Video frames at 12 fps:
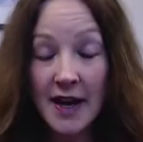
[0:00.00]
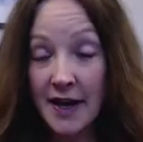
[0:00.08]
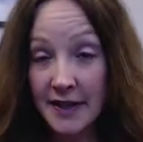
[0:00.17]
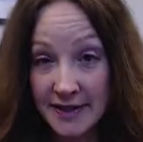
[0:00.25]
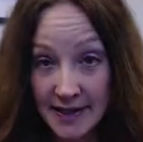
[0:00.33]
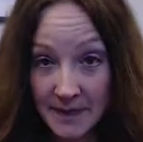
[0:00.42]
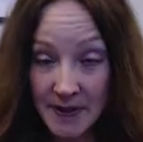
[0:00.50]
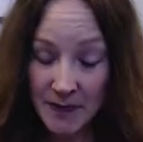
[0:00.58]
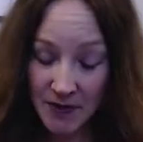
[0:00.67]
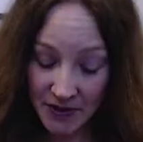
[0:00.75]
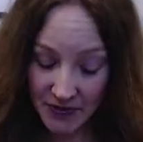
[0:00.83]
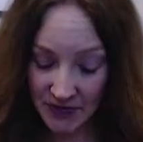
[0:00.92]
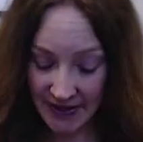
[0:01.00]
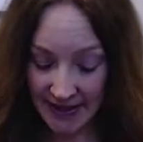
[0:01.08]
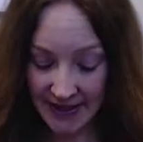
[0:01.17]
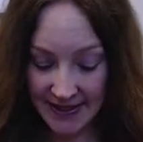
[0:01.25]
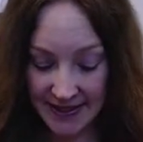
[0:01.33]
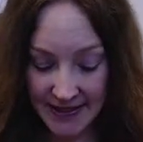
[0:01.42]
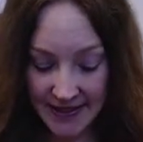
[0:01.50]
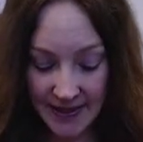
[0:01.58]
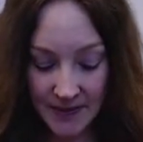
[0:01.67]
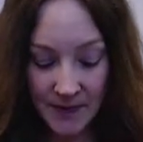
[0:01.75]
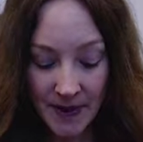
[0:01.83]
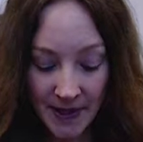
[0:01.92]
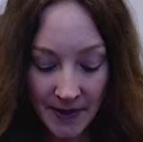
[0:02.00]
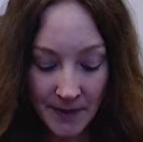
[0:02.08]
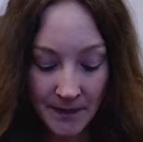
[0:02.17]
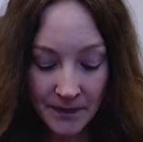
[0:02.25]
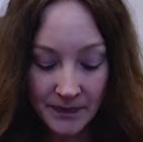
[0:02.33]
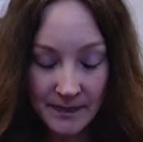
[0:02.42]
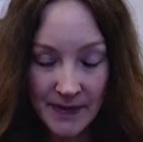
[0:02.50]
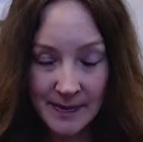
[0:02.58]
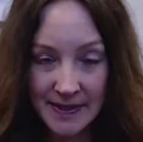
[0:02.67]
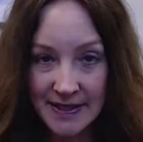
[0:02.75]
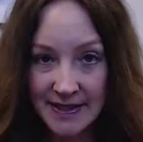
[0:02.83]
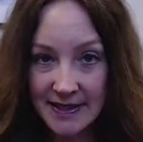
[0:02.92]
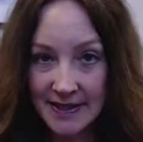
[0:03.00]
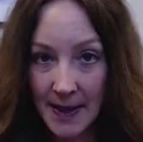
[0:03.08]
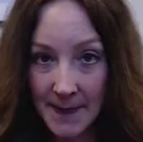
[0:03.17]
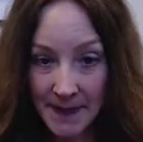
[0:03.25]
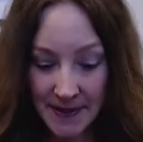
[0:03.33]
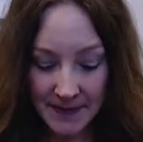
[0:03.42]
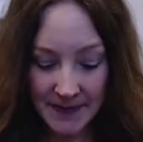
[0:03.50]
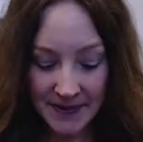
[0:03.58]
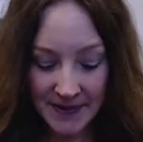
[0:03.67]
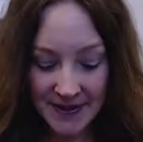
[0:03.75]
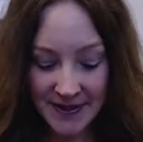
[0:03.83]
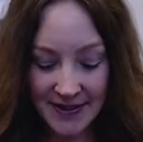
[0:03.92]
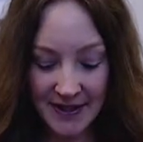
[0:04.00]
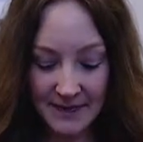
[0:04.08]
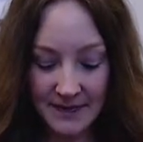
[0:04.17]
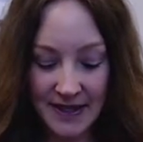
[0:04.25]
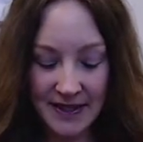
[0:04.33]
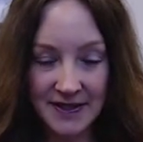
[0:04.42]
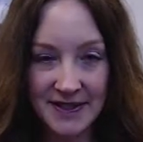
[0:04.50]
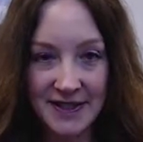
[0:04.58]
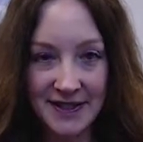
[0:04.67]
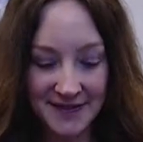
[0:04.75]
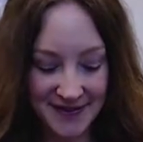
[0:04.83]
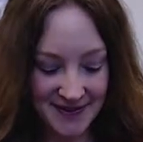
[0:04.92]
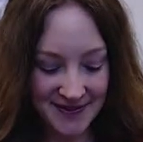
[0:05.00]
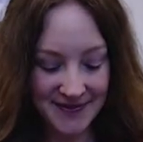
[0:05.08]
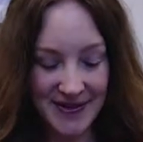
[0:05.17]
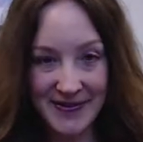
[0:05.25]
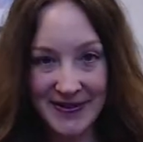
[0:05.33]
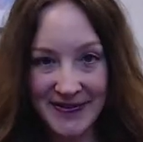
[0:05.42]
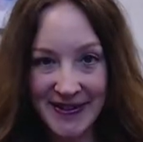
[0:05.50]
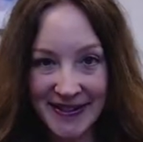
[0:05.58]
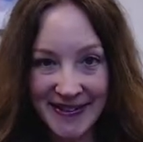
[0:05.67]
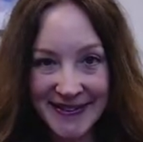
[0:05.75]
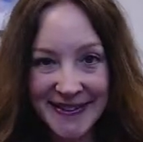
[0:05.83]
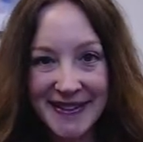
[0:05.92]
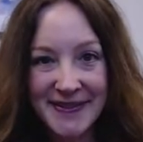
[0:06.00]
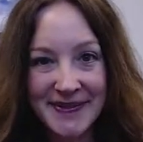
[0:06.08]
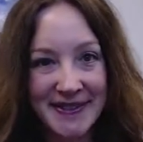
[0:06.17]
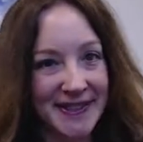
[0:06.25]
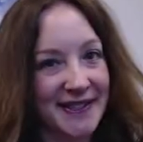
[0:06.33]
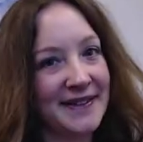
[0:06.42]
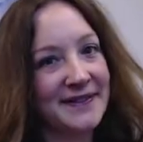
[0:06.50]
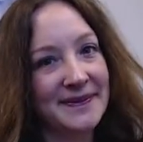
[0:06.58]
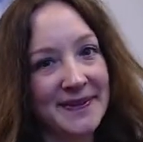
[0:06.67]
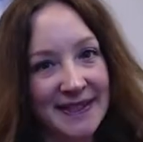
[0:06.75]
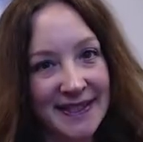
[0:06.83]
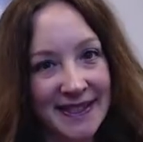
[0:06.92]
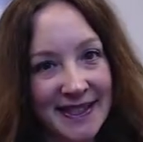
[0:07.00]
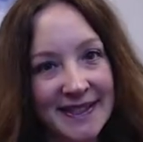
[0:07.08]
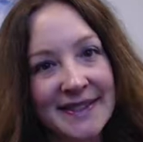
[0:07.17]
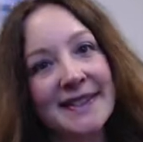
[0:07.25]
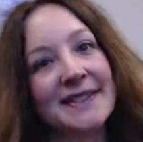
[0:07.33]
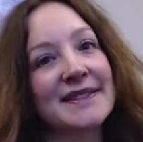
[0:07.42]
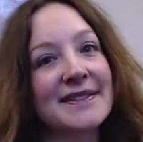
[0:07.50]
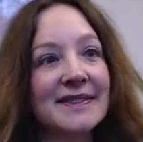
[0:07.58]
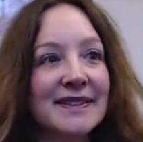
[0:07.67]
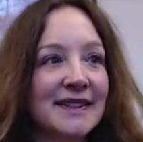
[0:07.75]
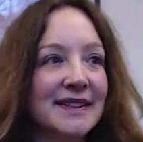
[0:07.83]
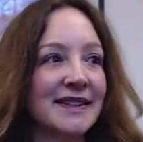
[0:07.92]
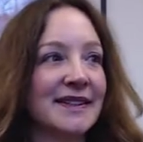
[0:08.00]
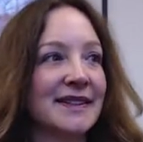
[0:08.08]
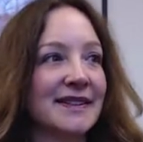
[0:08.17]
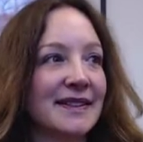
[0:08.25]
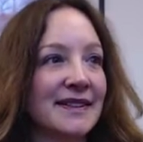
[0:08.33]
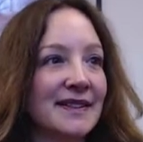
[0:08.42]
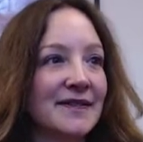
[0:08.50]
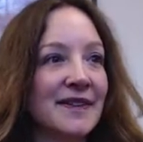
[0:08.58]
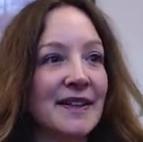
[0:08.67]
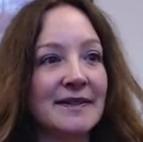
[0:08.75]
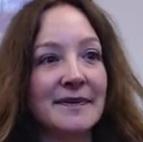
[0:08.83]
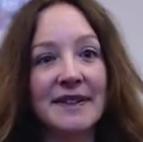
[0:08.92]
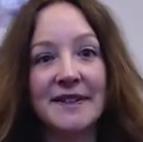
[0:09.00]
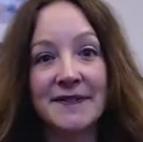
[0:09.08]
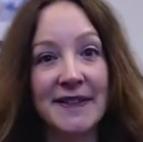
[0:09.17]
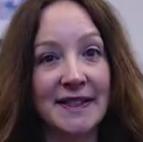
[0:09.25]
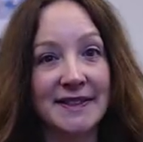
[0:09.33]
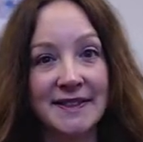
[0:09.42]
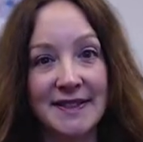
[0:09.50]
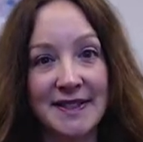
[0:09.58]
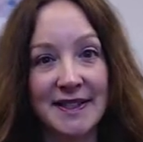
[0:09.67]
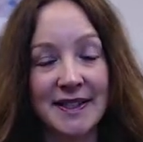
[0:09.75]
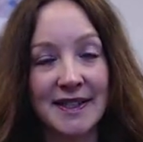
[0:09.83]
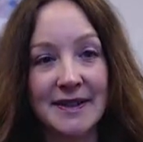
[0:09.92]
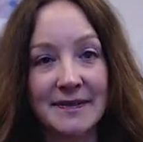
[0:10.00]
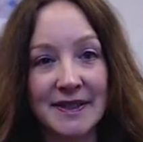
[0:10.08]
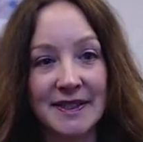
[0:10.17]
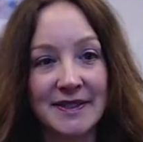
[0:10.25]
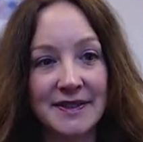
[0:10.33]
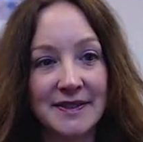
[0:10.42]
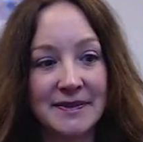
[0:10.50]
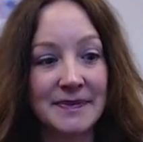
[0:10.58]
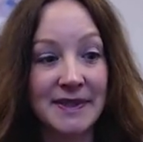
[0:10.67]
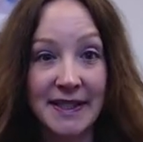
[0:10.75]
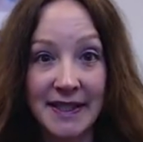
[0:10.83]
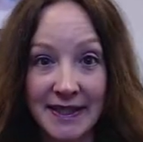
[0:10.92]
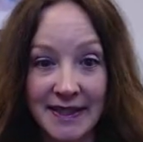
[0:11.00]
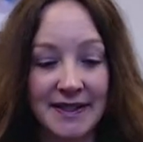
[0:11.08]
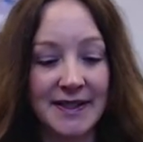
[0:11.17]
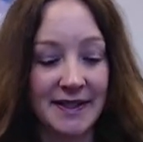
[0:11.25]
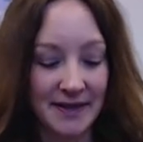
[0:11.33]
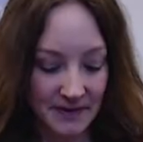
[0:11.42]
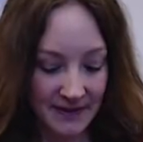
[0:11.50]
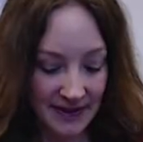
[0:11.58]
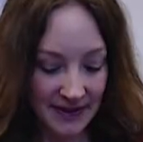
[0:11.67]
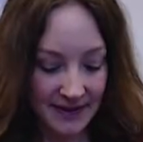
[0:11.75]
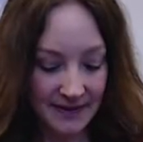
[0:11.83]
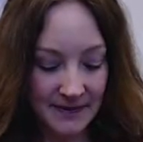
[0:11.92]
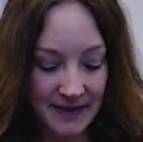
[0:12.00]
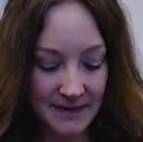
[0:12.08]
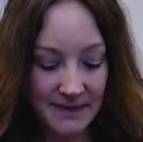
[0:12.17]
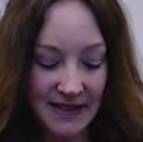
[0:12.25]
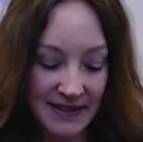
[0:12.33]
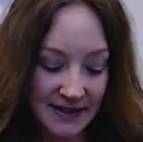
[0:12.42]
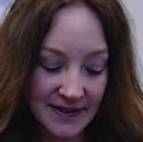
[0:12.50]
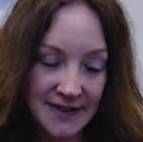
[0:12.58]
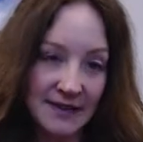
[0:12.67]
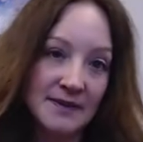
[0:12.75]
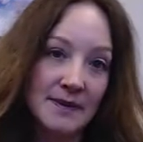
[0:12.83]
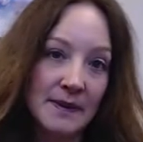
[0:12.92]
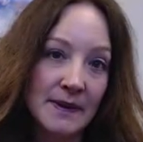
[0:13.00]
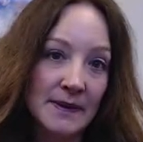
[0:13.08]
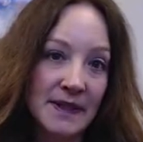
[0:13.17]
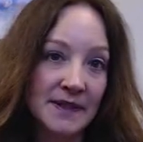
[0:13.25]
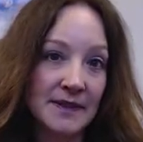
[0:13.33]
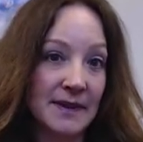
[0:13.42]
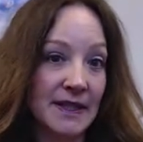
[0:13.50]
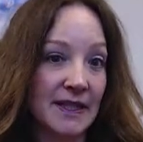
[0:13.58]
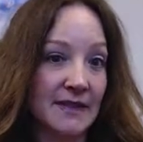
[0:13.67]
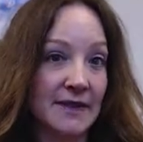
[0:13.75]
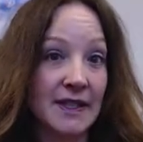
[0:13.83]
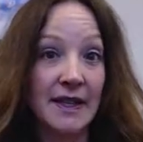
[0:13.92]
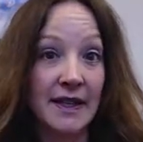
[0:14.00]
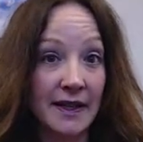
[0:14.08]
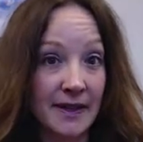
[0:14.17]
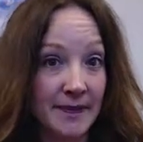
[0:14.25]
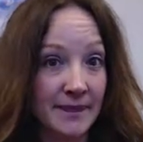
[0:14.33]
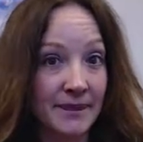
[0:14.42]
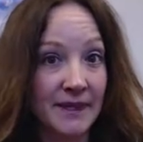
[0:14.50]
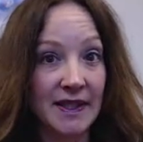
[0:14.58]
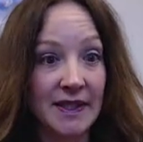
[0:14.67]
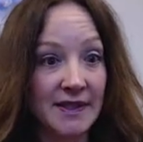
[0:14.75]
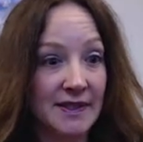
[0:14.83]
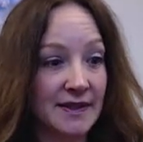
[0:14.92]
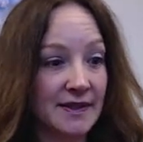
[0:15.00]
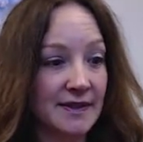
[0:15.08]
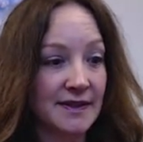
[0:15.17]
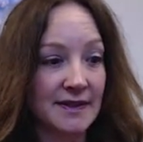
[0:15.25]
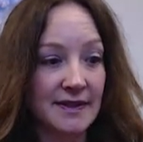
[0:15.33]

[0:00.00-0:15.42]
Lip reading: some people could read this and say, well, maybe some people can make ourselves what we will, but not everybody can. Certainly there are environmental factors that come into play with making ourselves what we will. Do we have time, leisure,